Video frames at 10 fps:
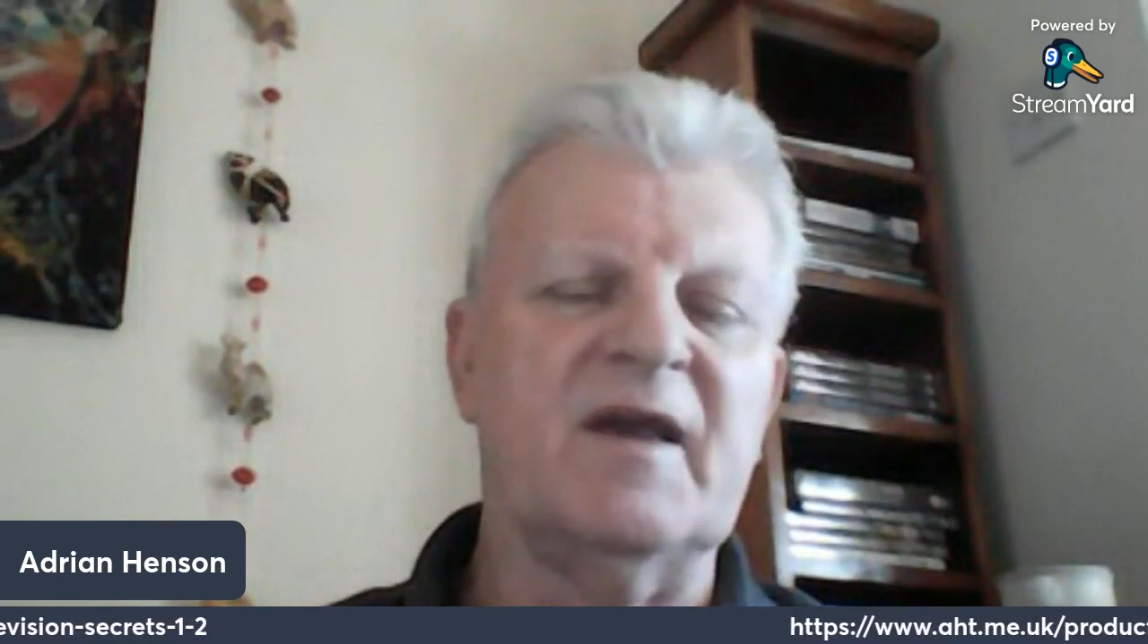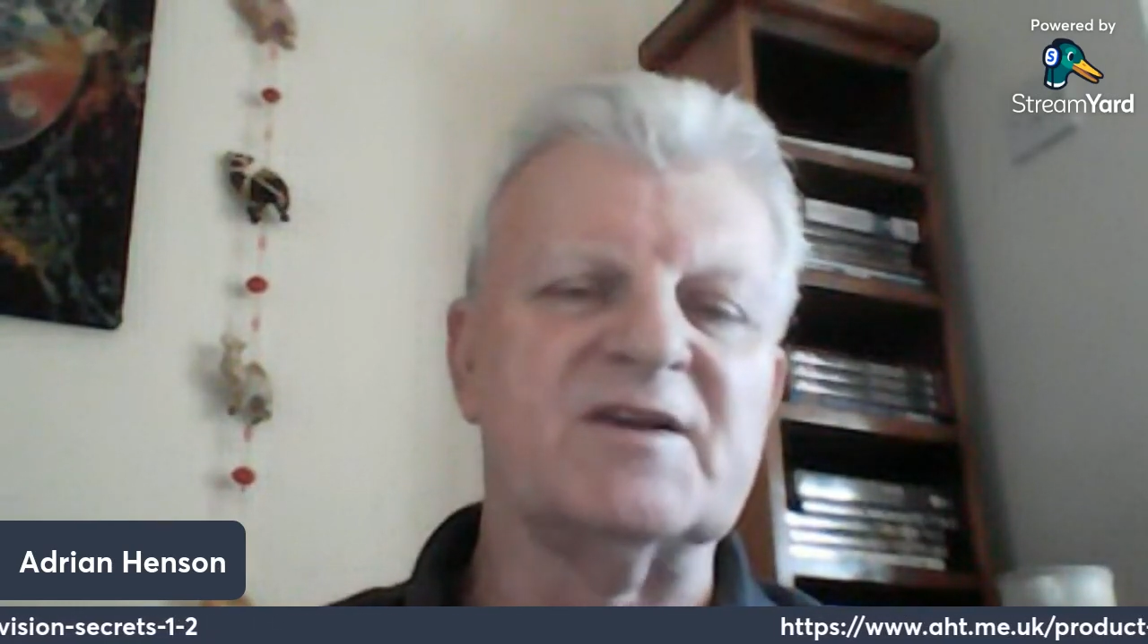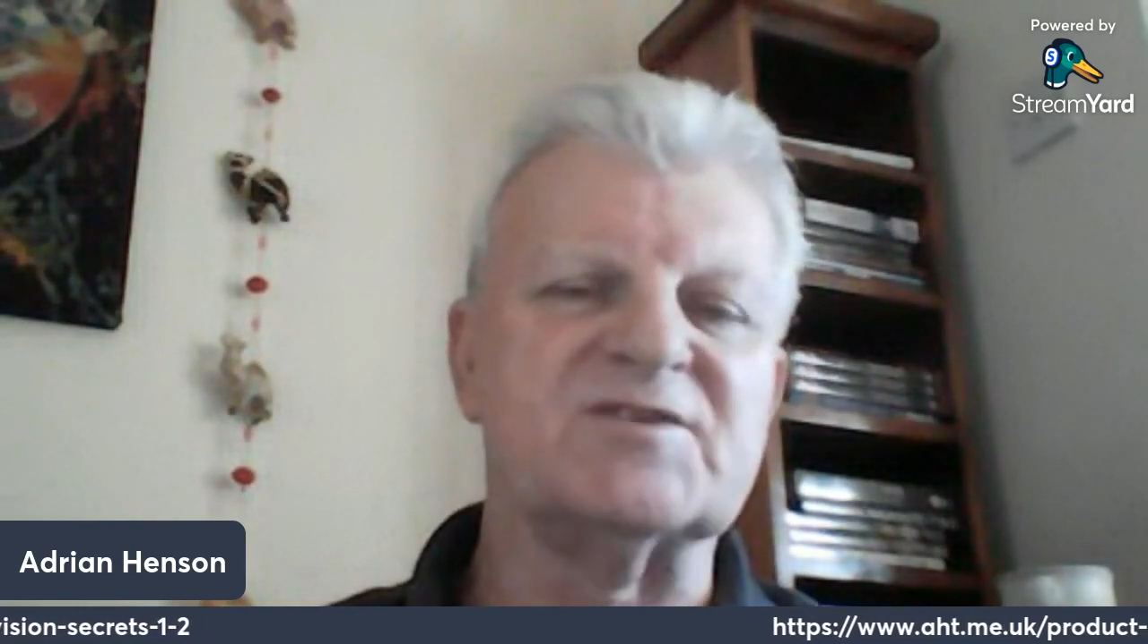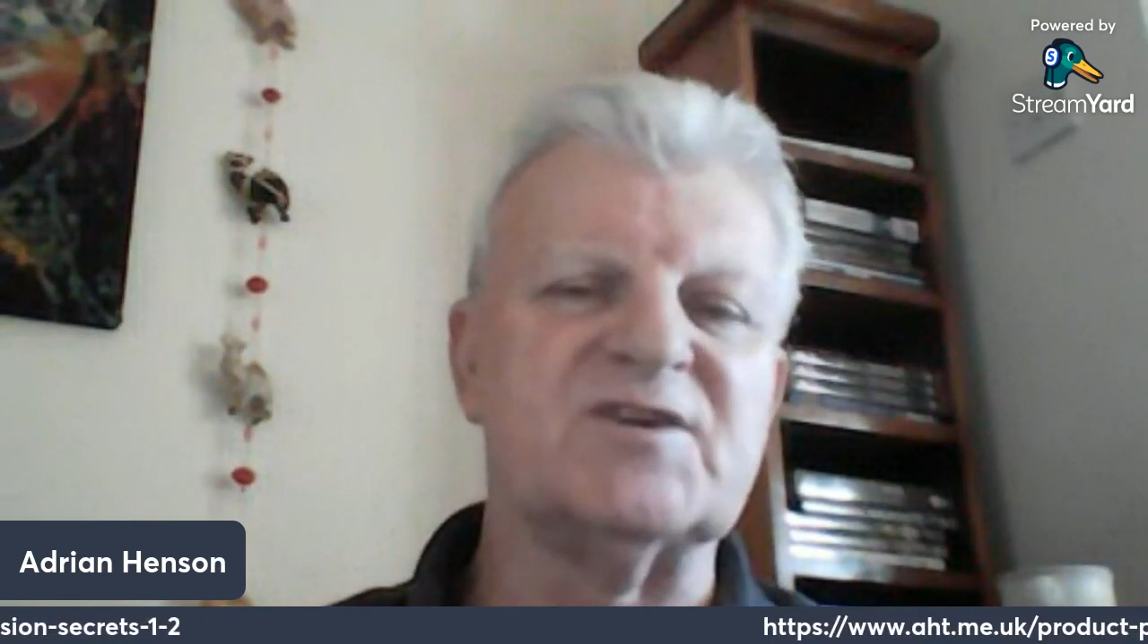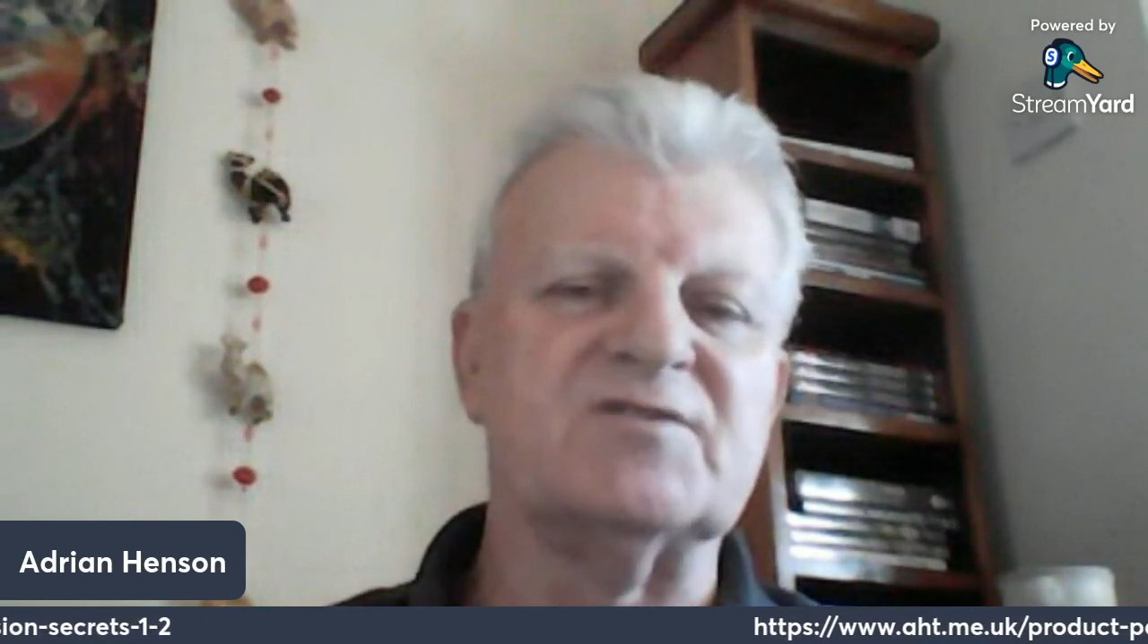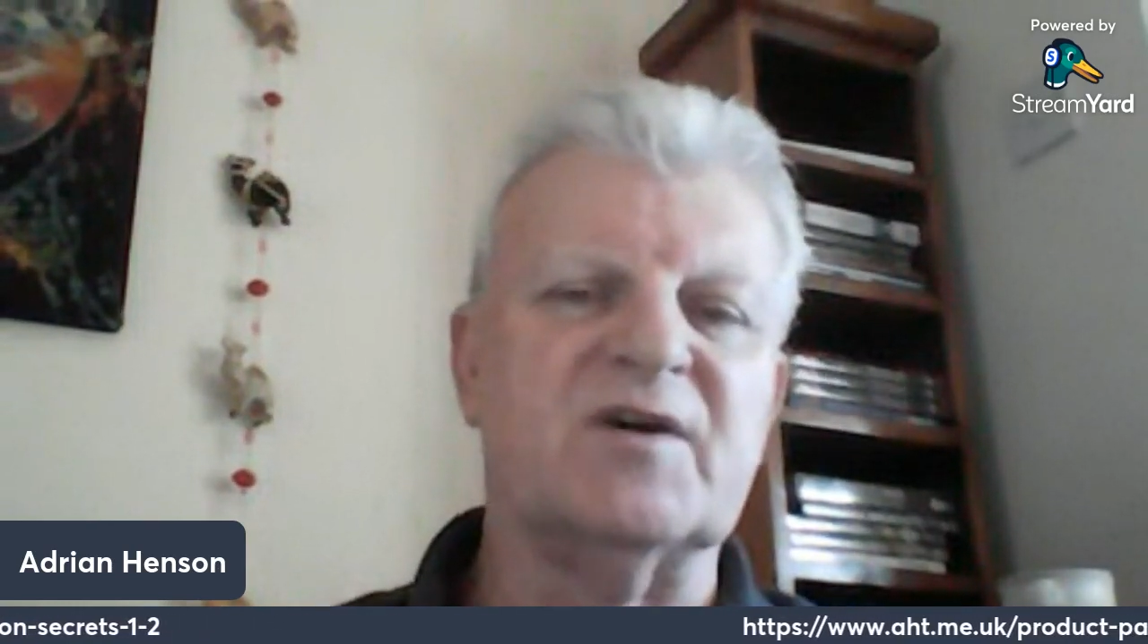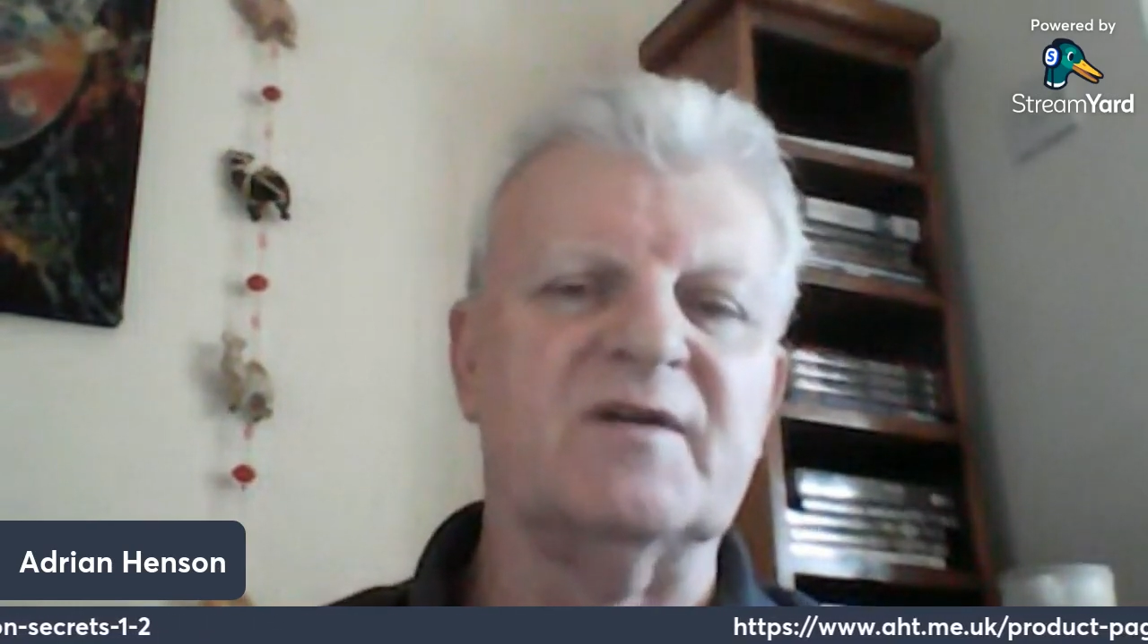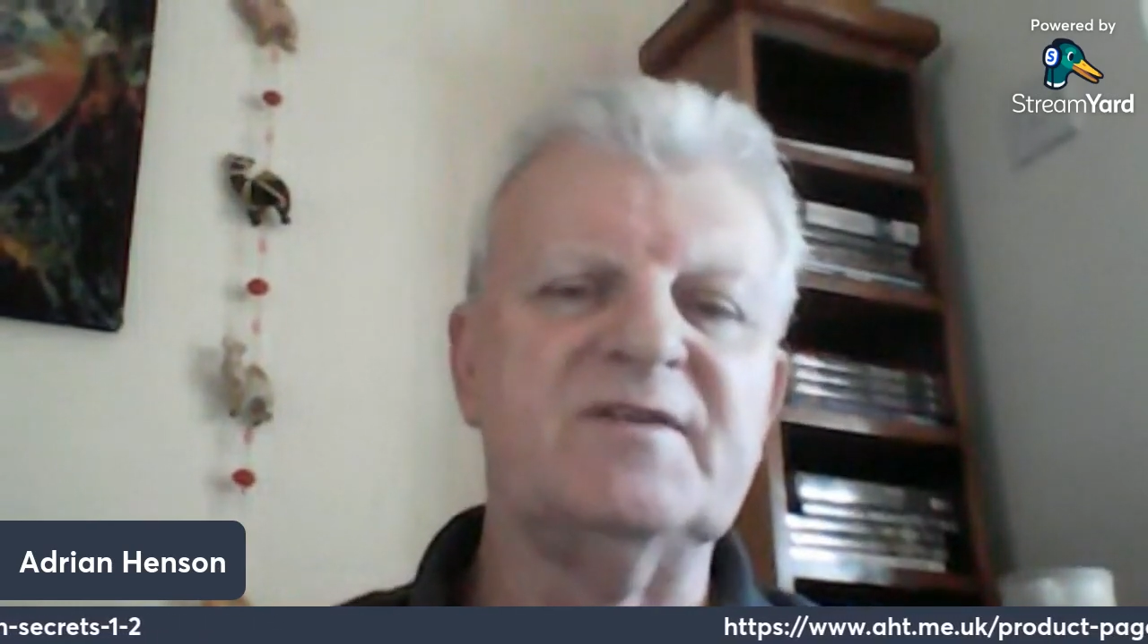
etc.